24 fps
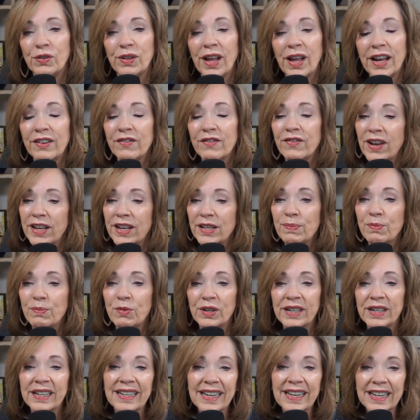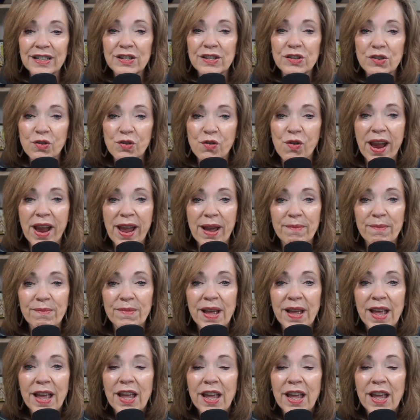like Facebook and Instagram.